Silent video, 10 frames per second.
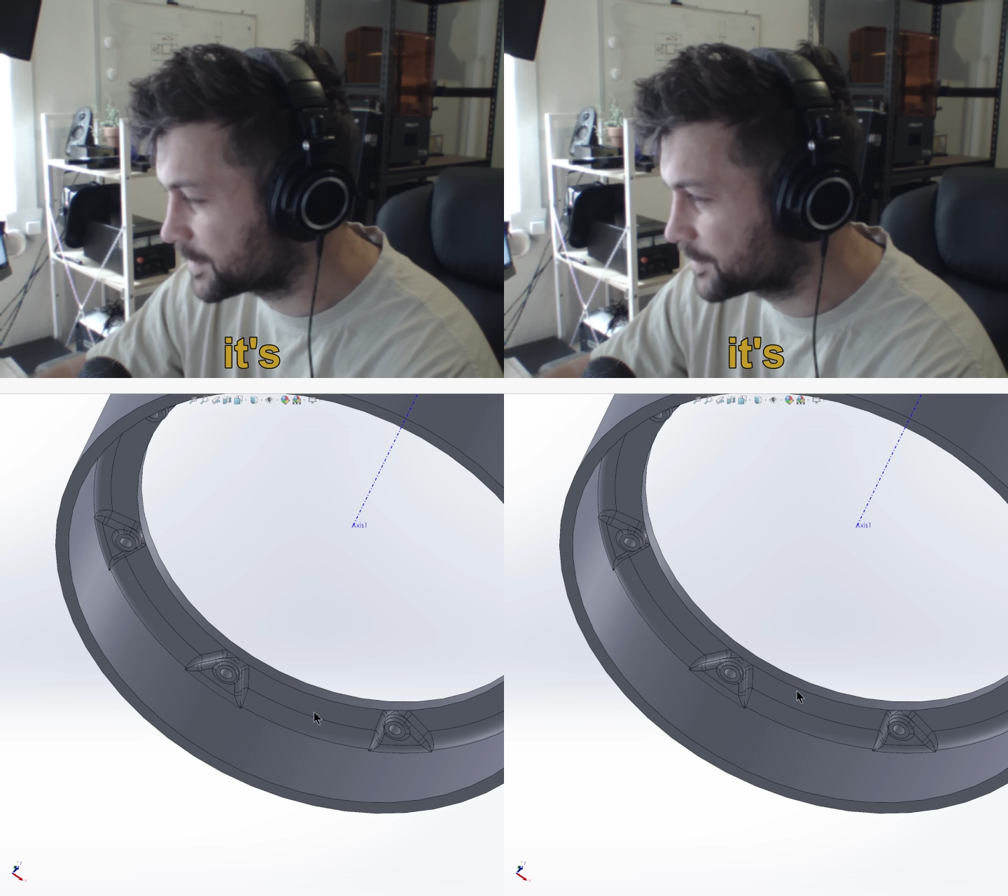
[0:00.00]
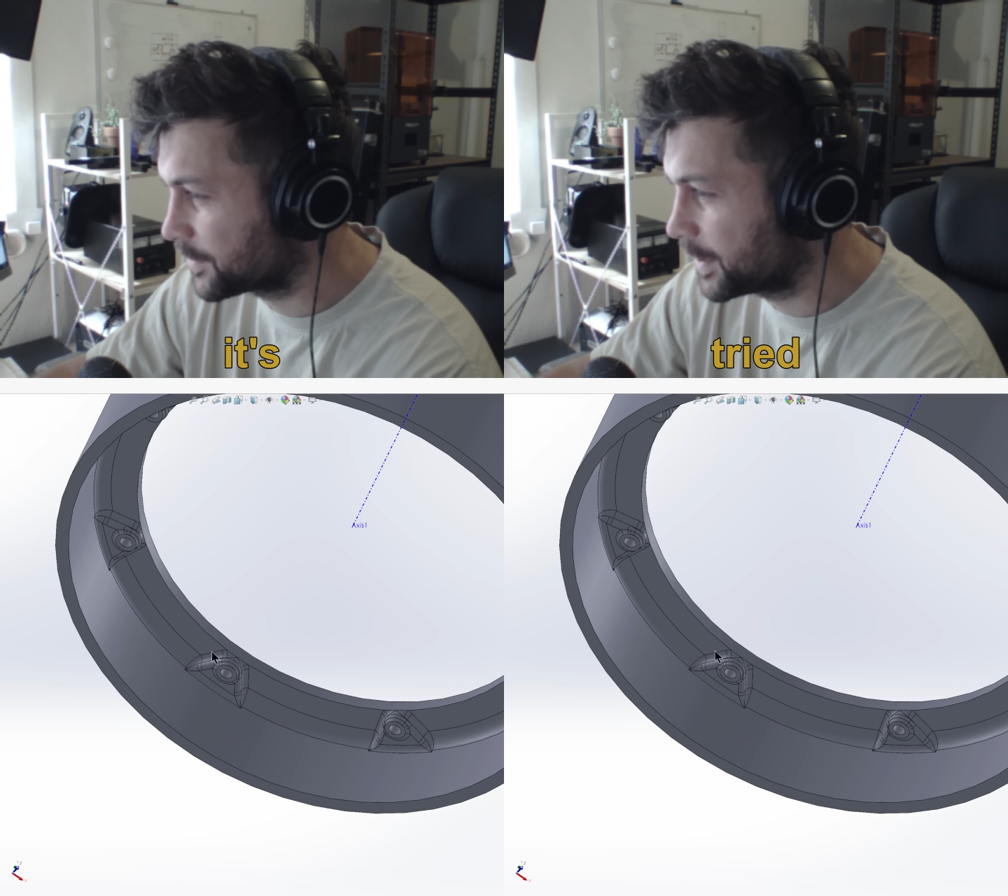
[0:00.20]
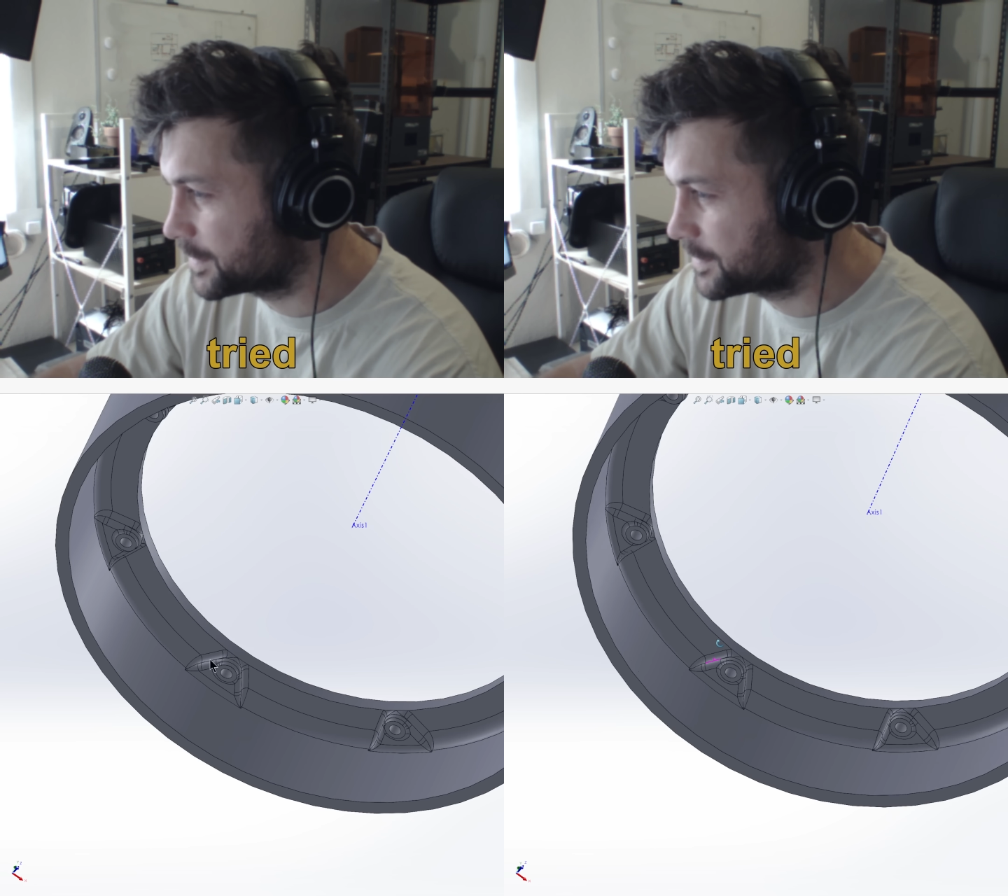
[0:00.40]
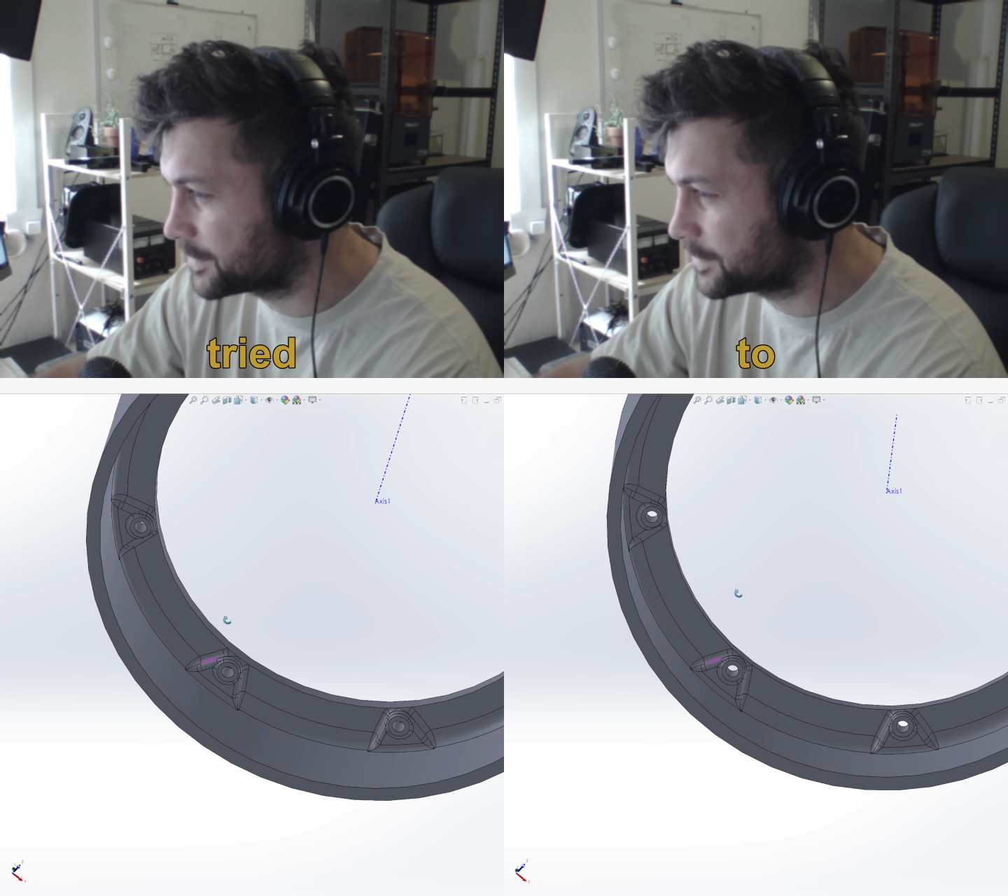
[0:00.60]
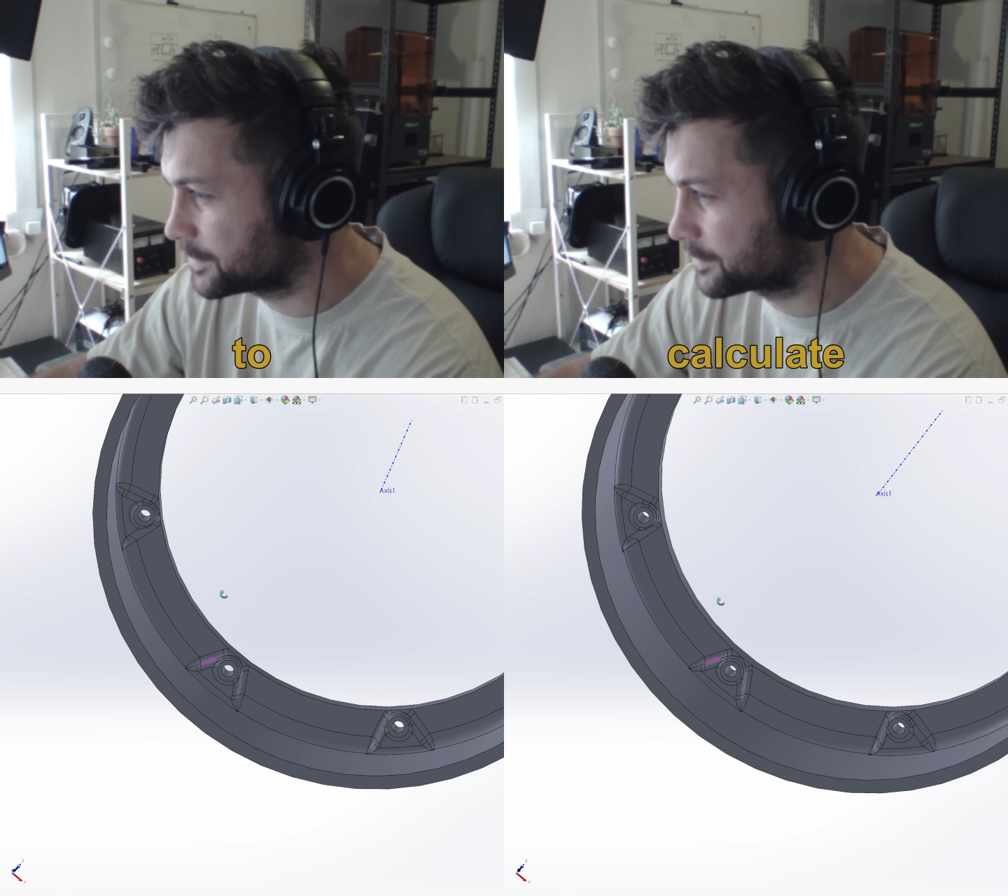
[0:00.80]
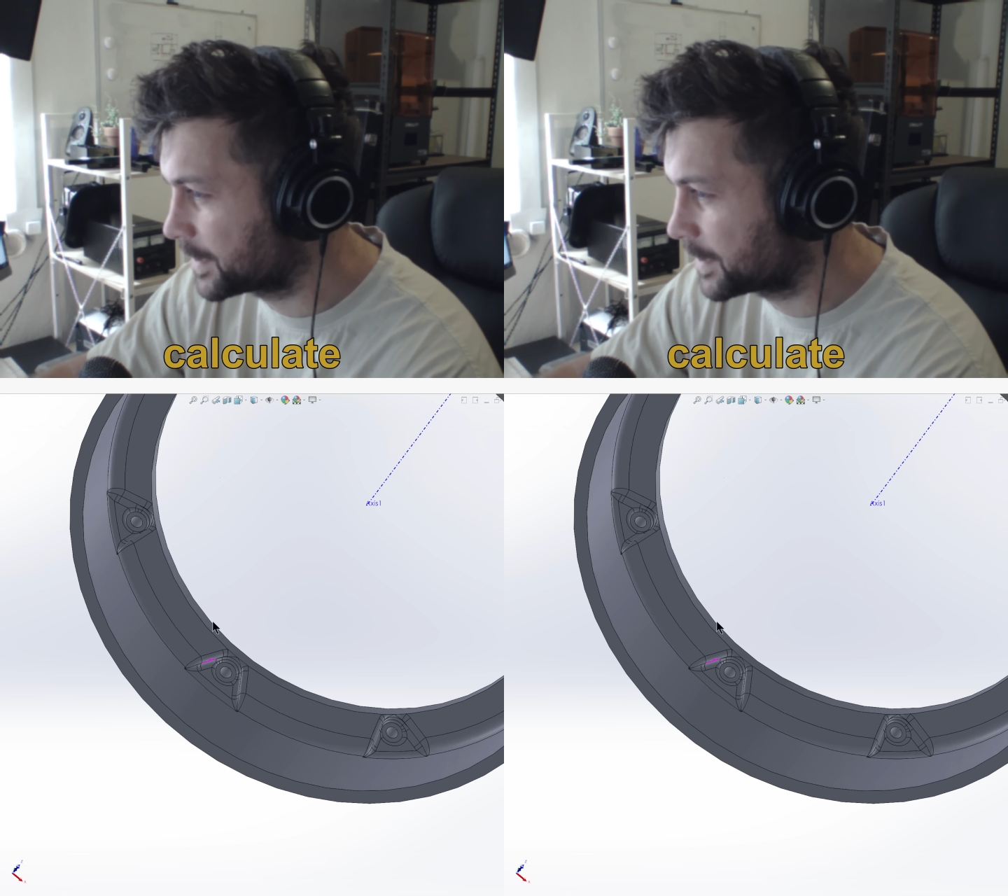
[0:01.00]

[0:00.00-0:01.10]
it's trying to